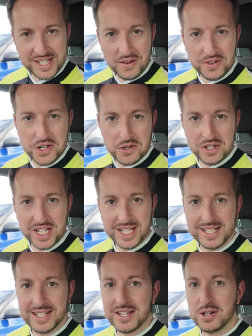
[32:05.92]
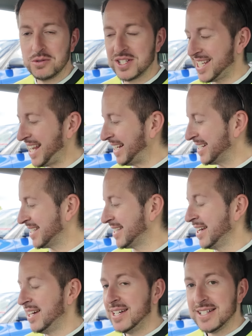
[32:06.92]
762 seats.
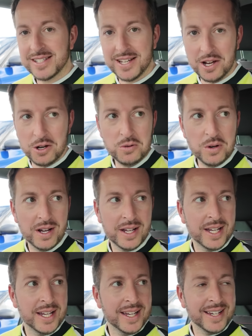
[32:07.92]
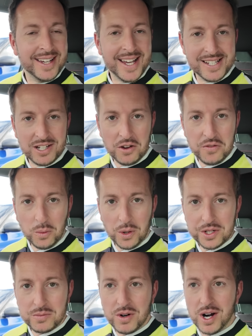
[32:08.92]
So, it's either
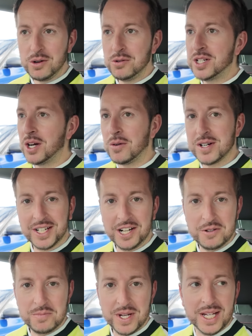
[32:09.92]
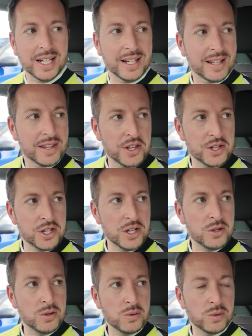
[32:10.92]
Wadham Road or it's going to be the
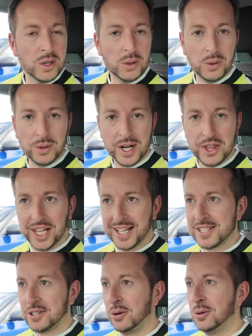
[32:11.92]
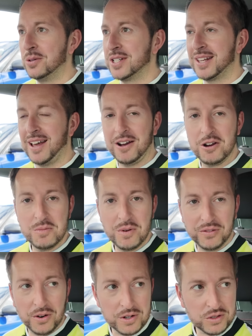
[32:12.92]
New Lawn, I think it's called, the home
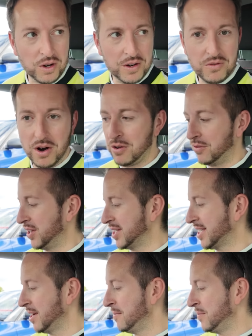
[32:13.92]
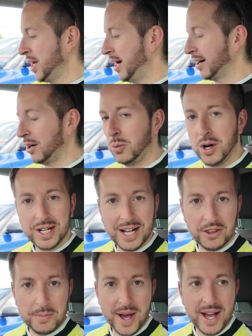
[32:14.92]
of Forest Green Rovers. I'm going to work
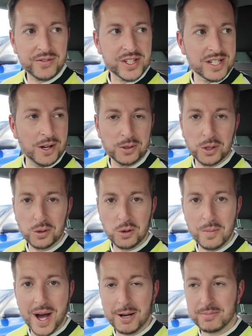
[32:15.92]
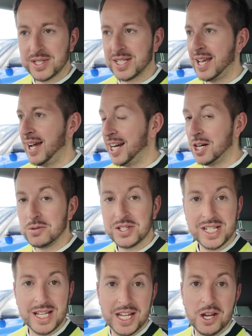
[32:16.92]
out the maths on Google Maps and I will
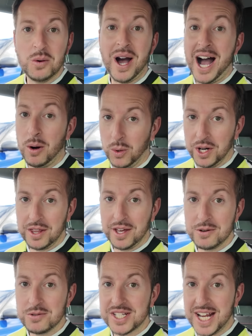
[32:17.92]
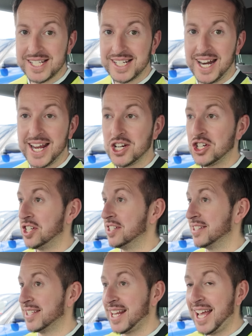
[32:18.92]
see you at one of those
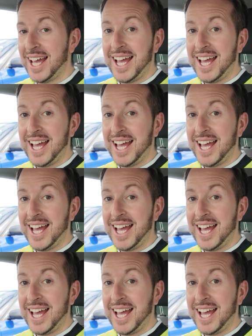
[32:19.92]
destinations.